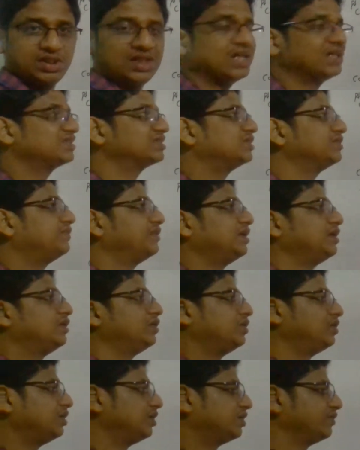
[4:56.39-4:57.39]
That's the way
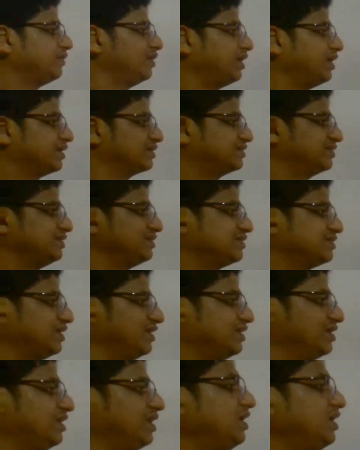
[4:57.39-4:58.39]
now it will exist
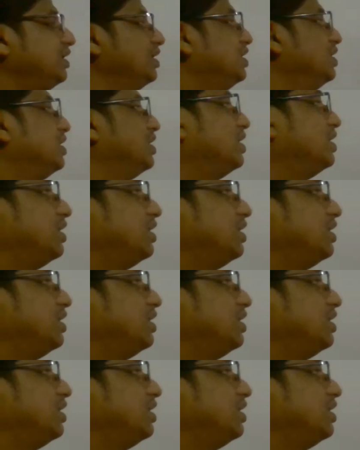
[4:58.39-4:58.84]
in the